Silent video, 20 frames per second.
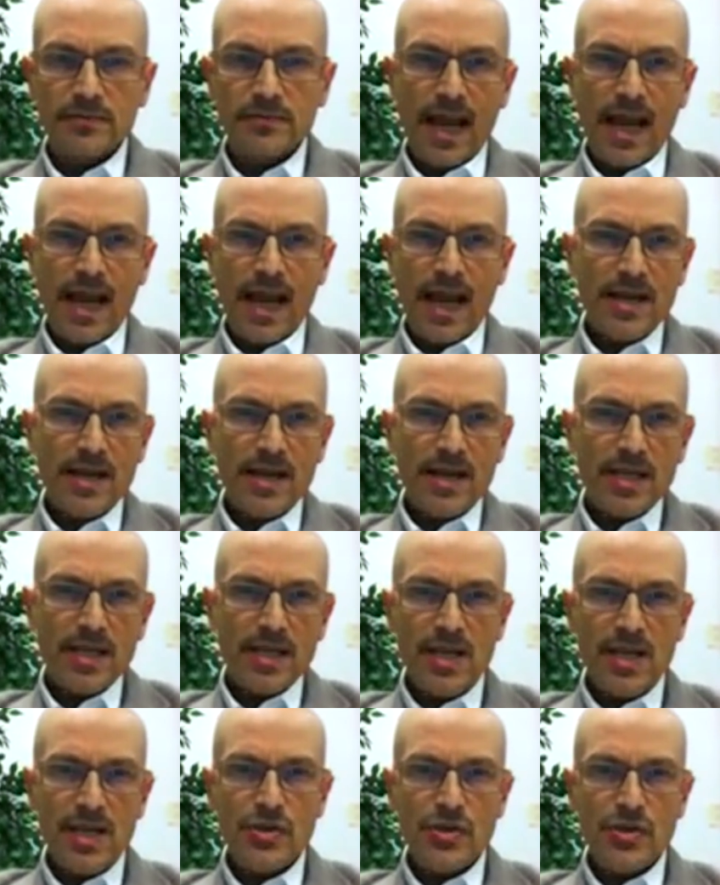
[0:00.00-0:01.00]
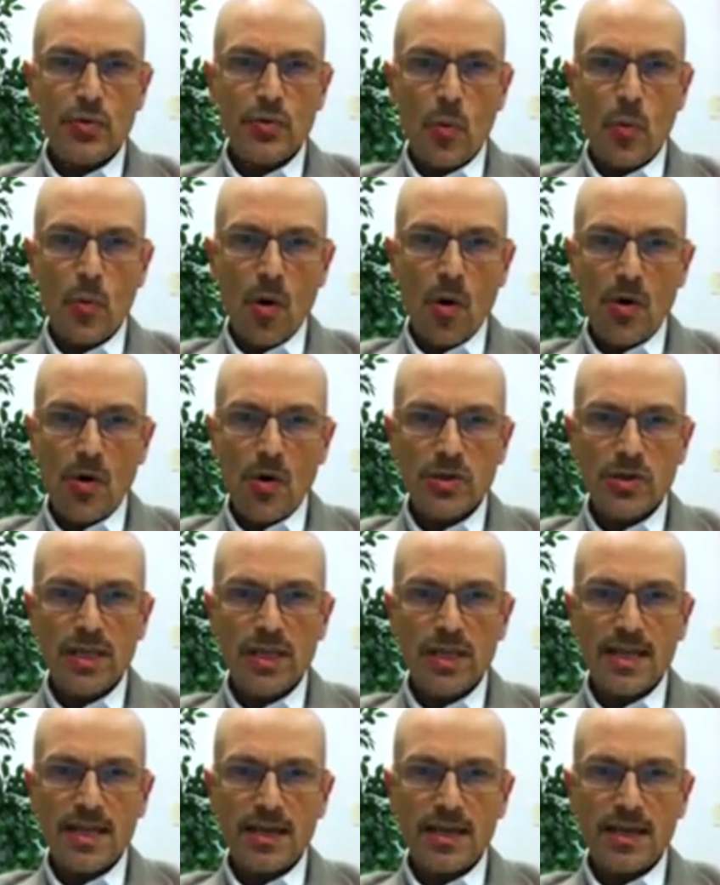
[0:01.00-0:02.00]
and it was
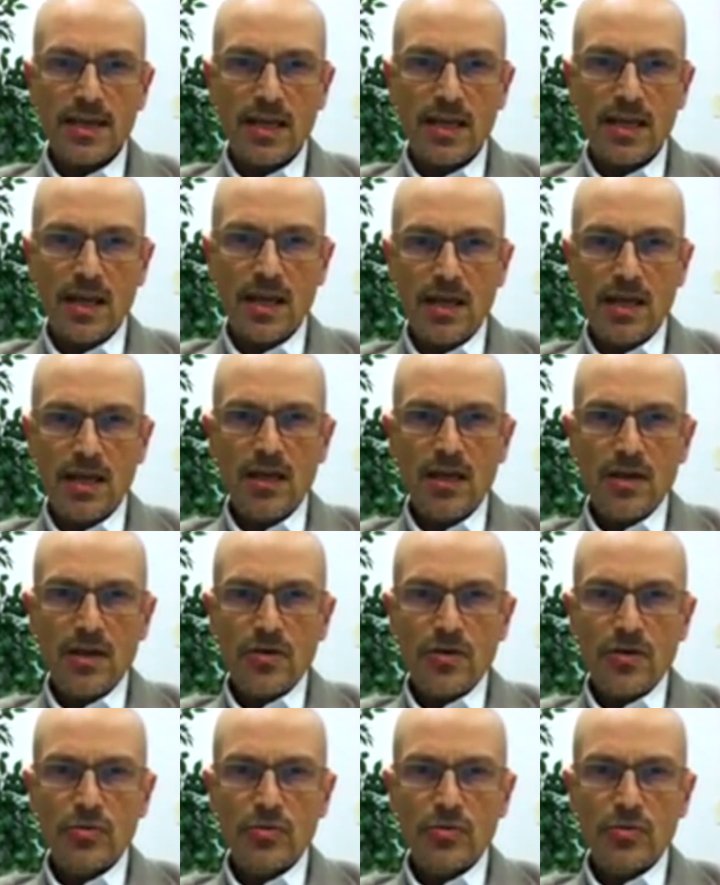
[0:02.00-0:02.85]
the key